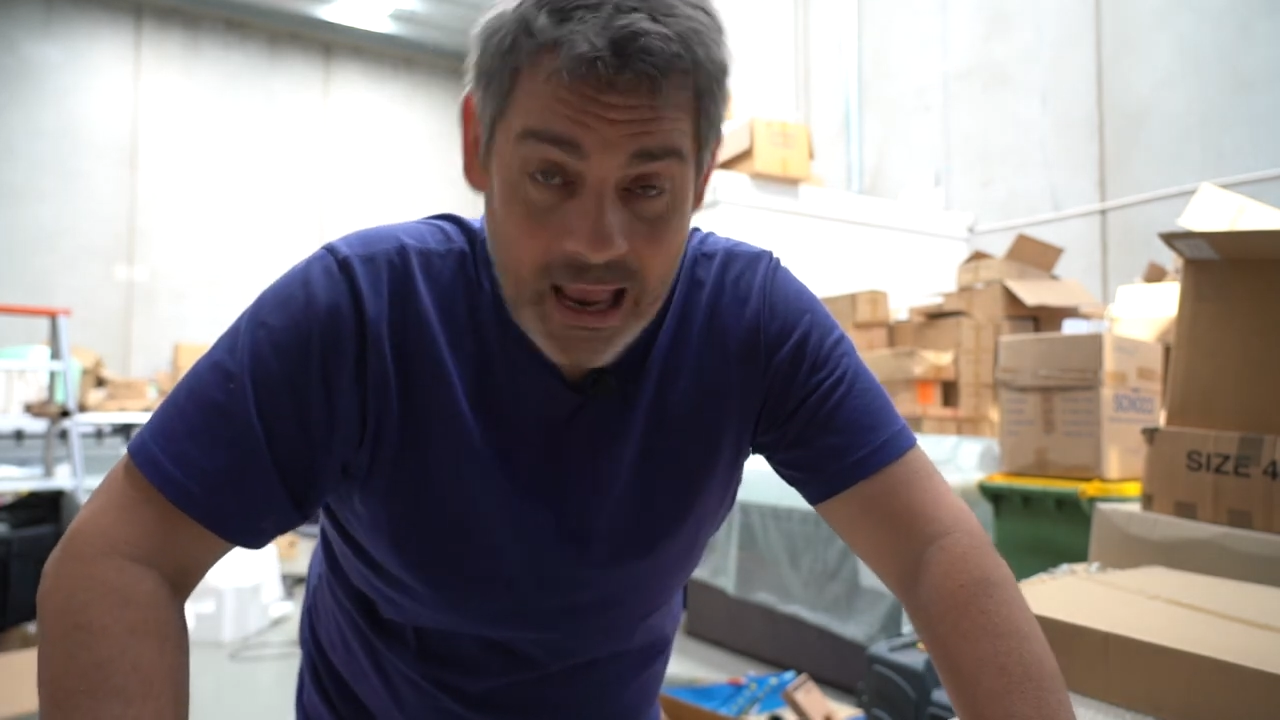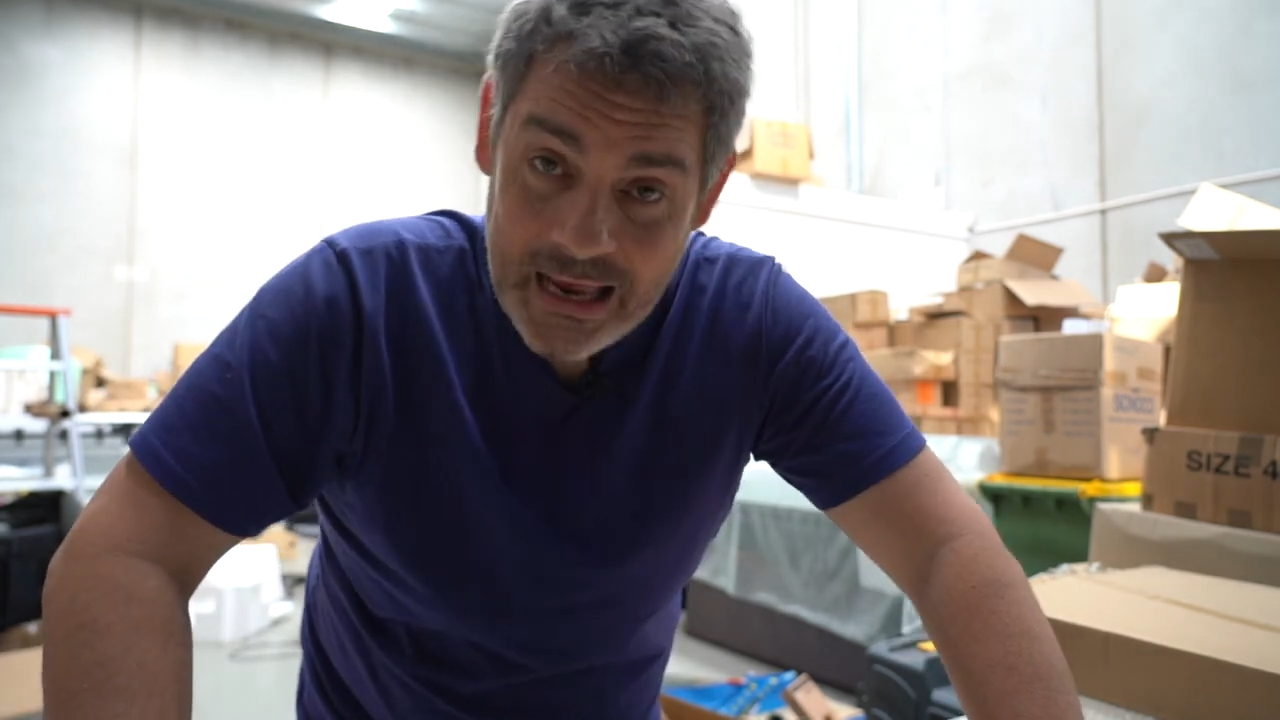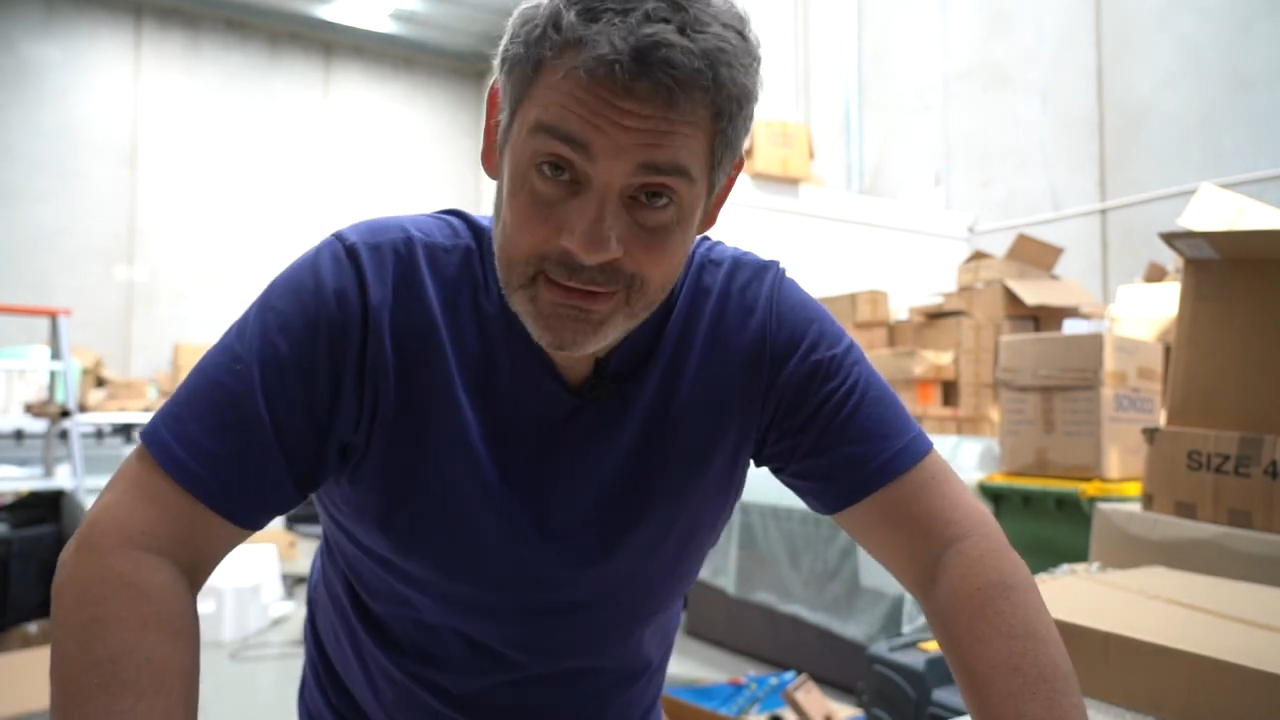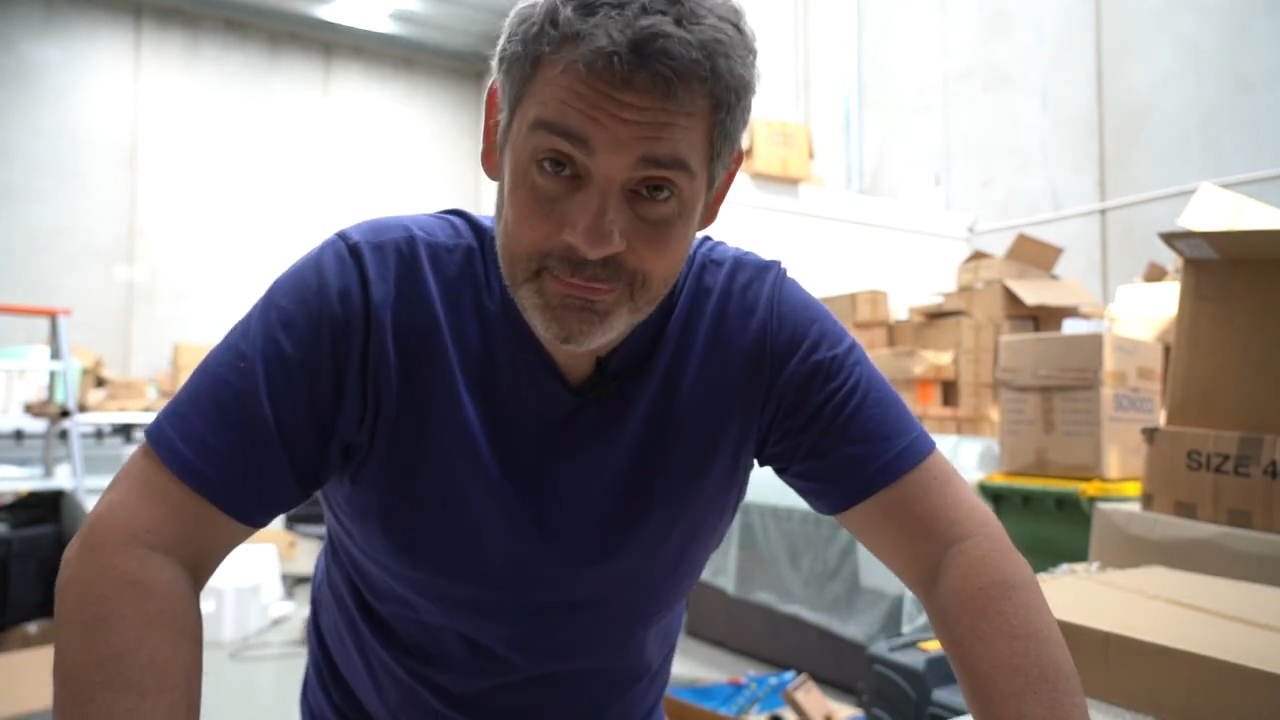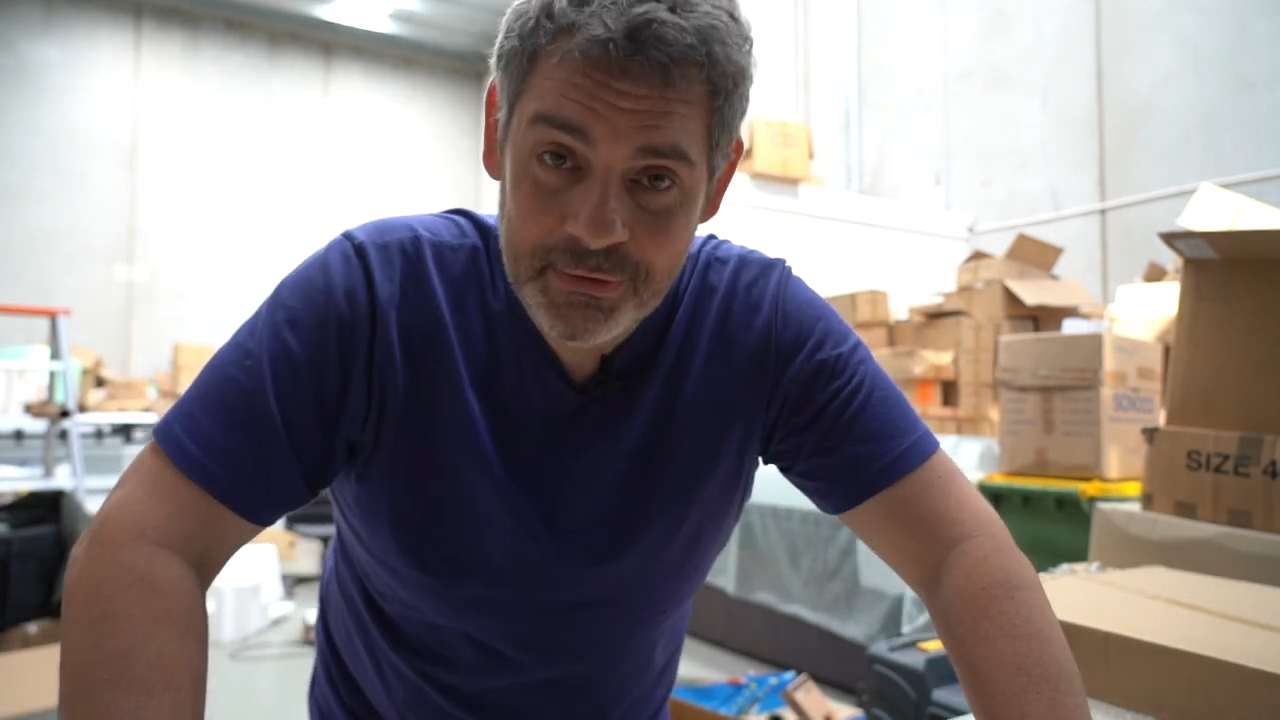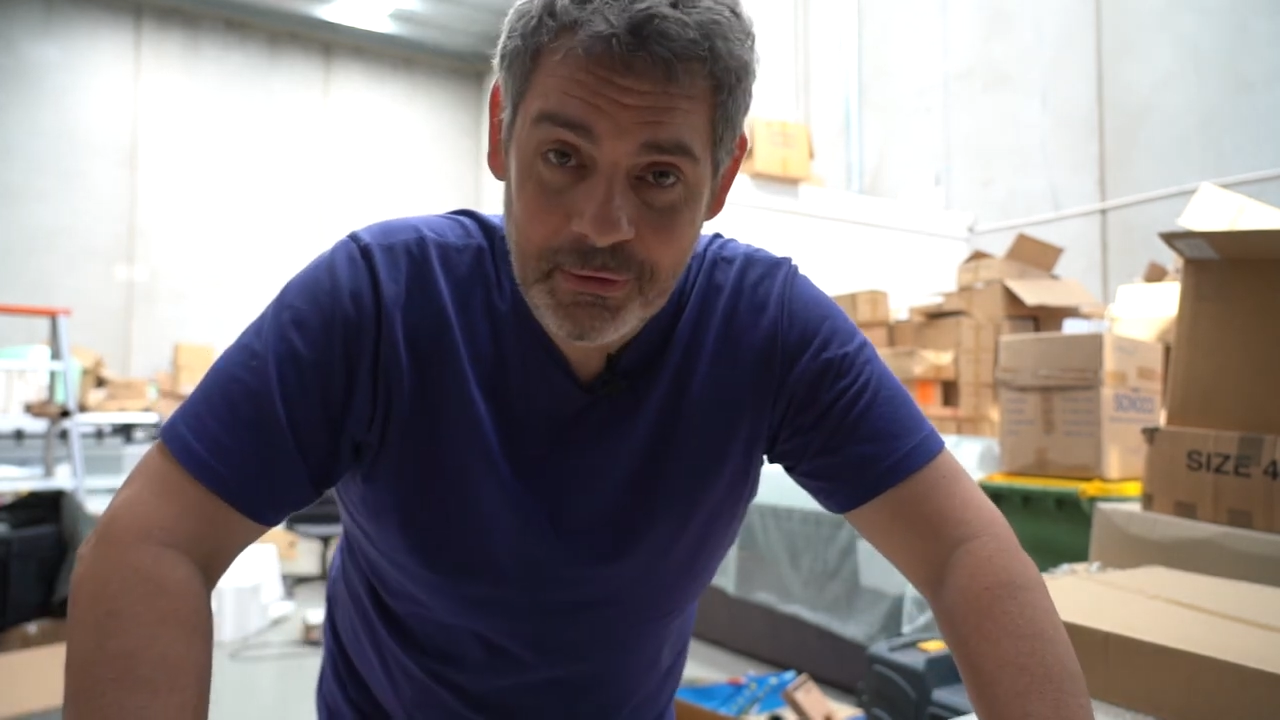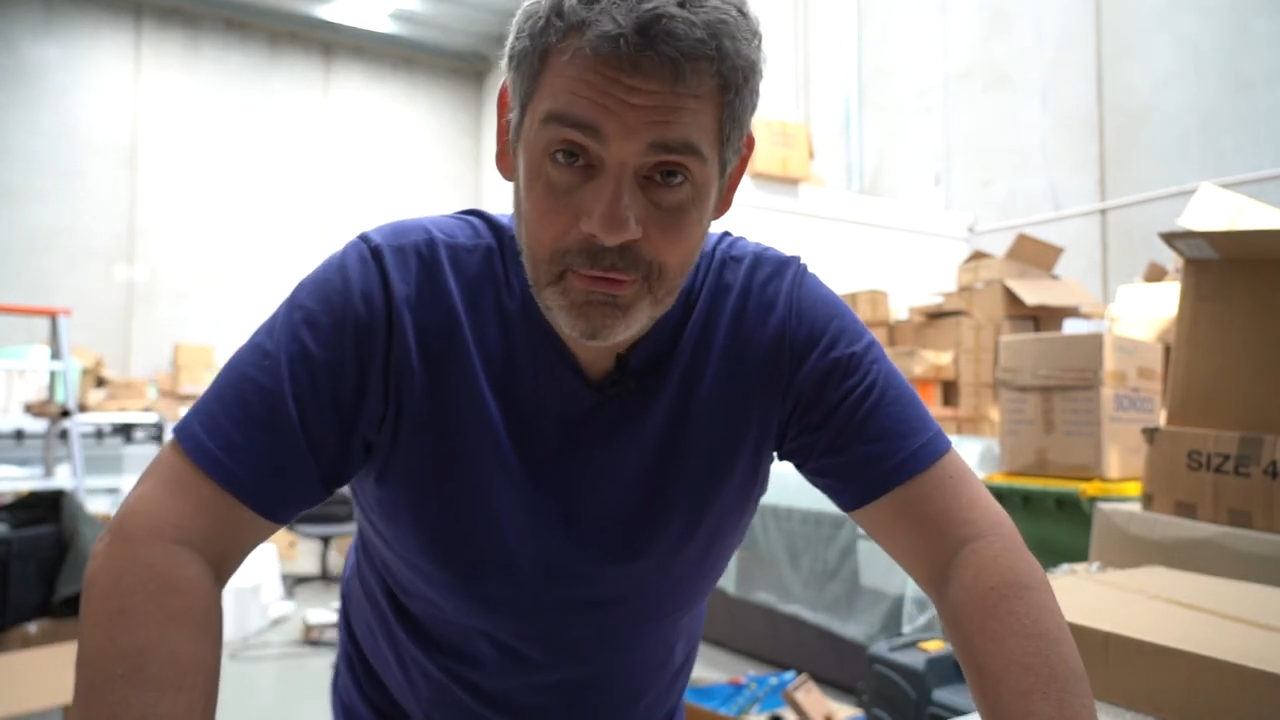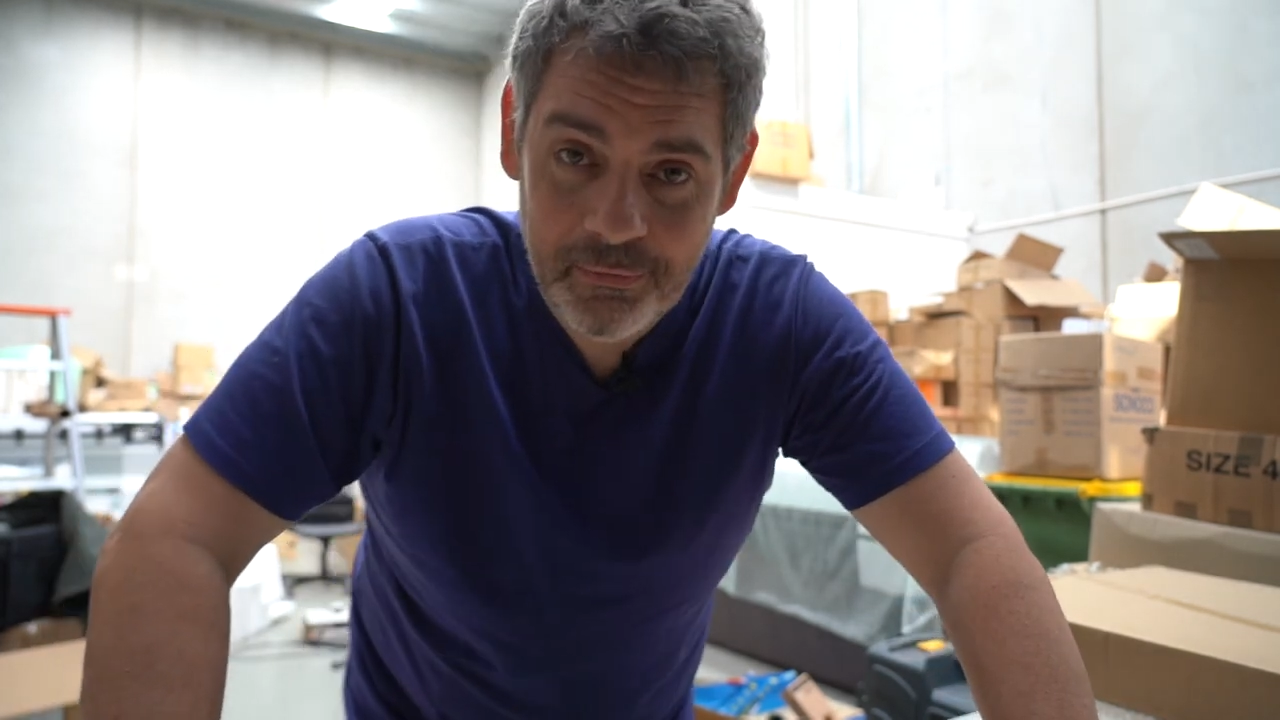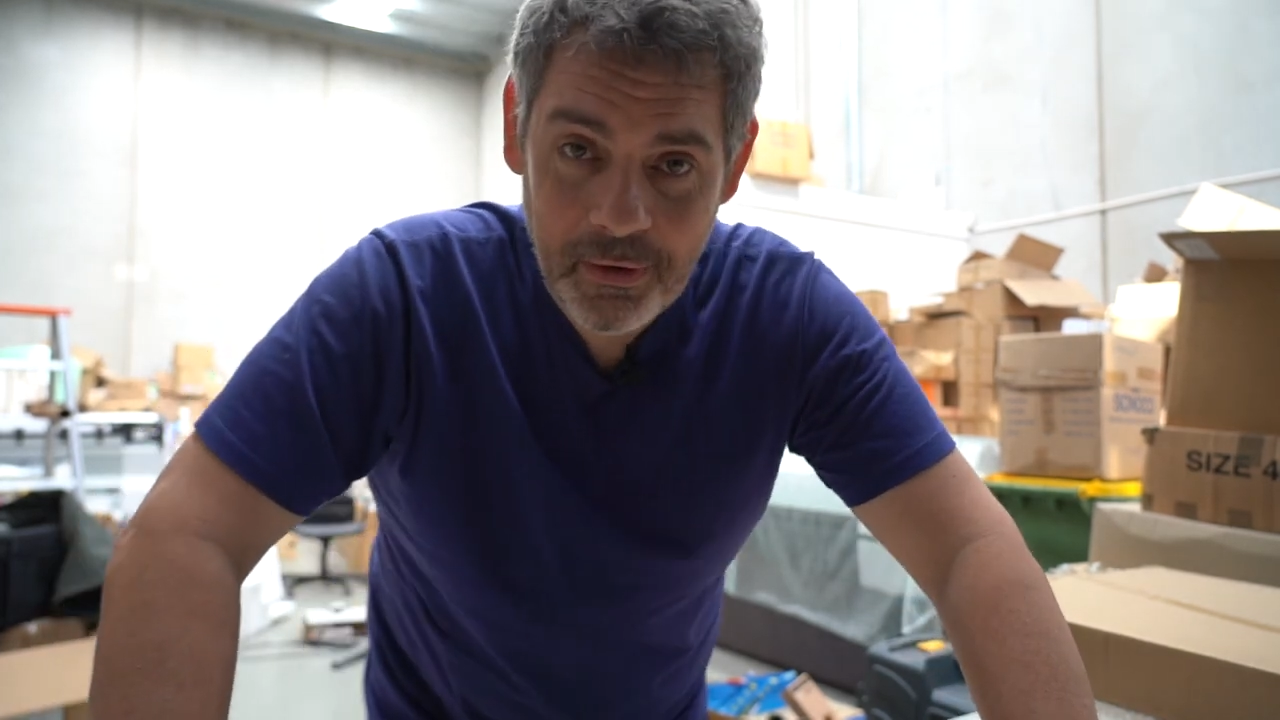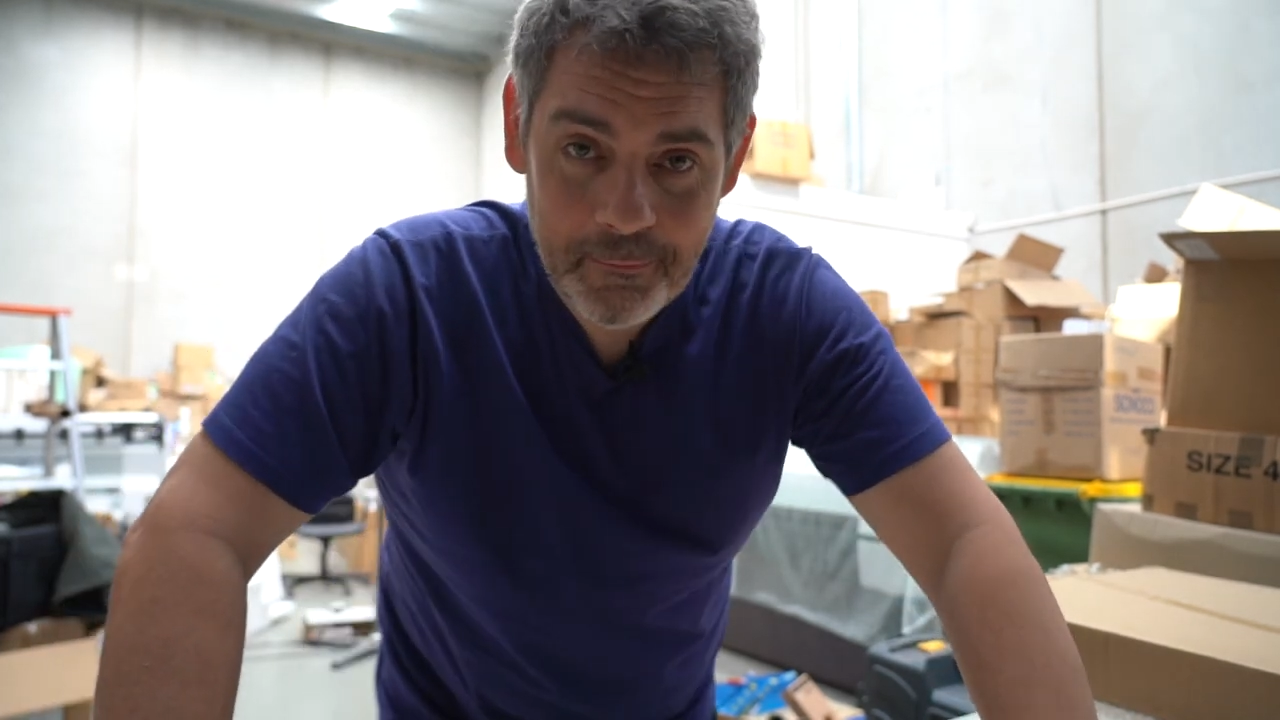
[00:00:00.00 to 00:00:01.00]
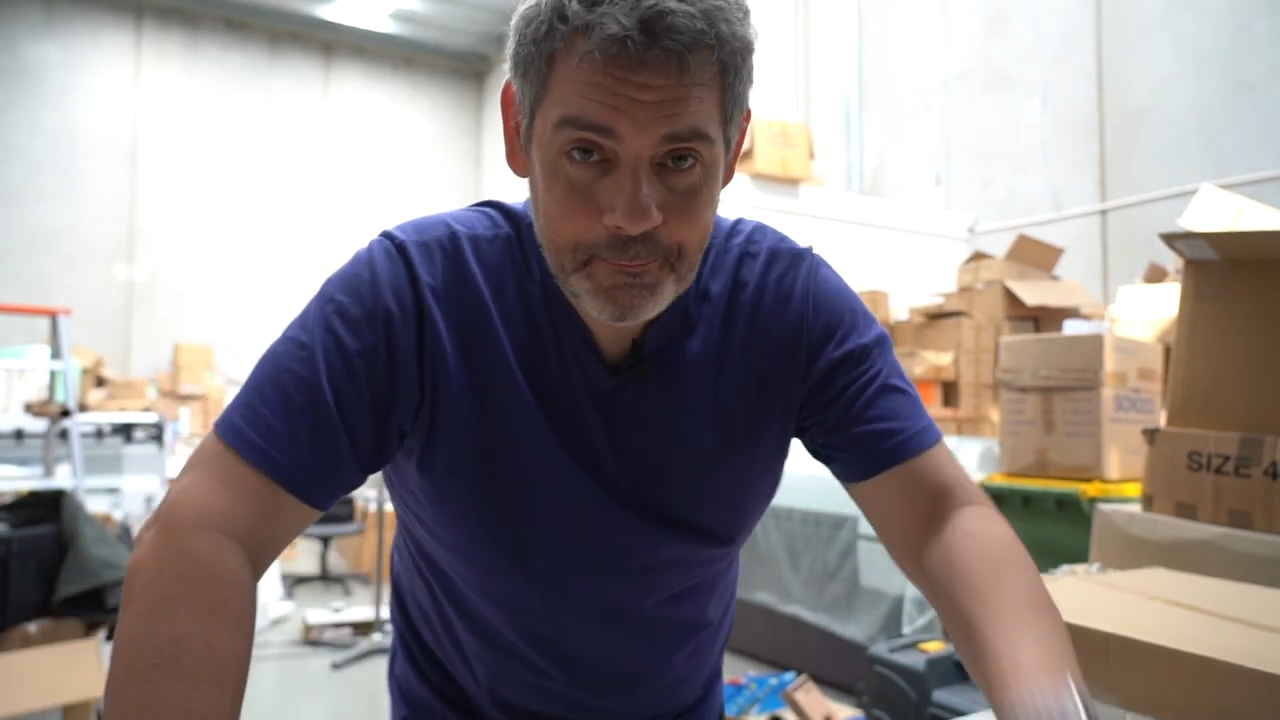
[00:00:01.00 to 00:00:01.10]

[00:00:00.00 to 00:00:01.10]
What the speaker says: as a photographer.